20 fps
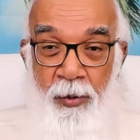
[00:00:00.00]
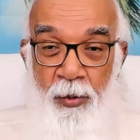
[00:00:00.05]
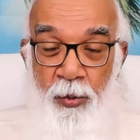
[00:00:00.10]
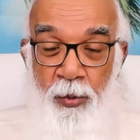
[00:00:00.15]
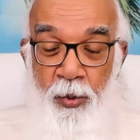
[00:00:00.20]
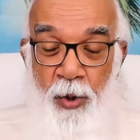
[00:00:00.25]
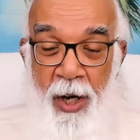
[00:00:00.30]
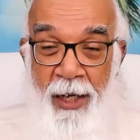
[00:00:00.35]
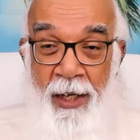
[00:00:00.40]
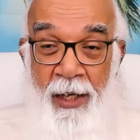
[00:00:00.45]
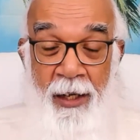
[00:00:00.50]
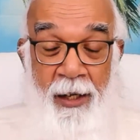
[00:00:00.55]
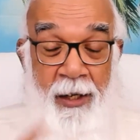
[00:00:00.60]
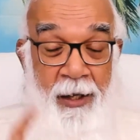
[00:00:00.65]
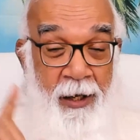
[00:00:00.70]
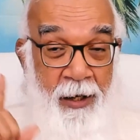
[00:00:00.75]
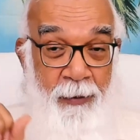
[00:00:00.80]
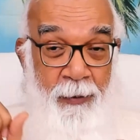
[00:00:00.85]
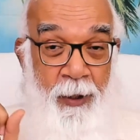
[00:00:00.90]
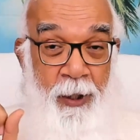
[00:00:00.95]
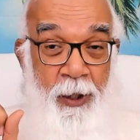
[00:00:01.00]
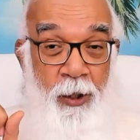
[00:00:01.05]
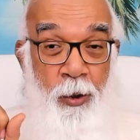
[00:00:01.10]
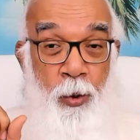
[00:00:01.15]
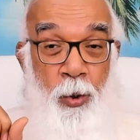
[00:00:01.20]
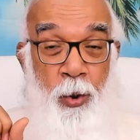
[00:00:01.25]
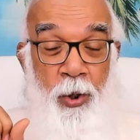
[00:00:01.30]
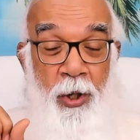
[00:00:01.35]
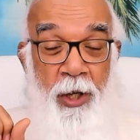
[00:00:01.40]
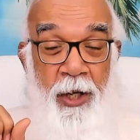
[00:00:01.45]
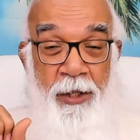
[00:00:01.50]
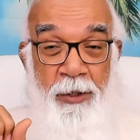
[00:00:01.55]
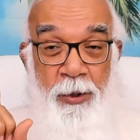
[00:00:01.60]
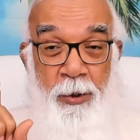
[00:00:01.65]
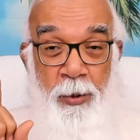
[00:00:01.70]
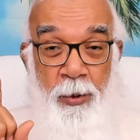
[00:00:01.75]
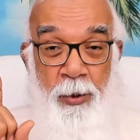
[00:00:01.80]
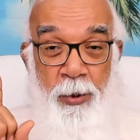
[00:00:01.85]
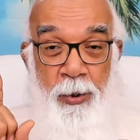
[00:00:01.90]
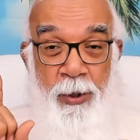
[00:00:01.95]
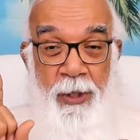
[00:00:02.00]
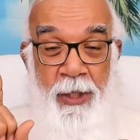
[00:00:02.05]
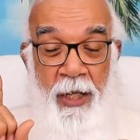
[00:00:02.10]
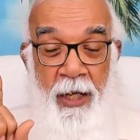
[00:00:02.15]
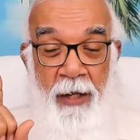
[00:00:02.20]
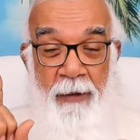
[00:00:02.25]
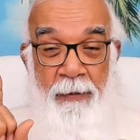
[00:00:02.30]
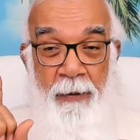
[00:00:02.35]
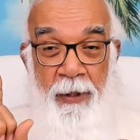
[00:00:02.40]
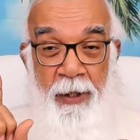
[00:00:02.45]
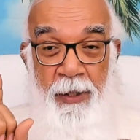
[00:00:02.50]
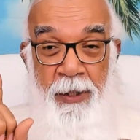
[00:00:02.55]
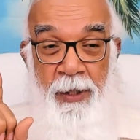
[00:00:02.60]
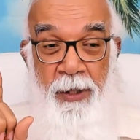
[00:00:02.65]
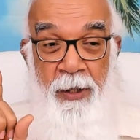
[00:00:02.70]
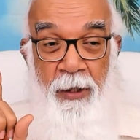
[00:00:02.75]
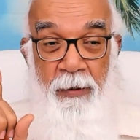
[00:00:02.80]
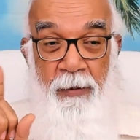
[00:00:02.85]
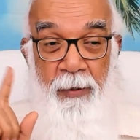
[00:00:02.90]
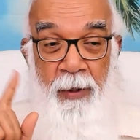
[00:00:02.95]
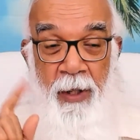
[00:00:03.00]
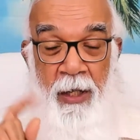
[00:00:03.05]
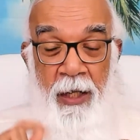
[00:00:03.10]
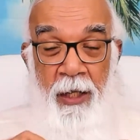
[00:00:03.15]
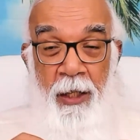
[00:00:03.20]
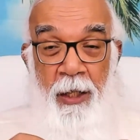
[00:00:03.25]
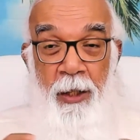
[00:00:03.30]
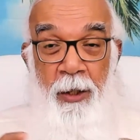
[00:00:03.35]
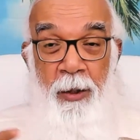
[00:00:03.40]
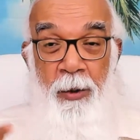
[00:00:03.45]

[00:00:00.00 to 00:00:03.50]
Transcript: Why? Our goal is to self-discovery.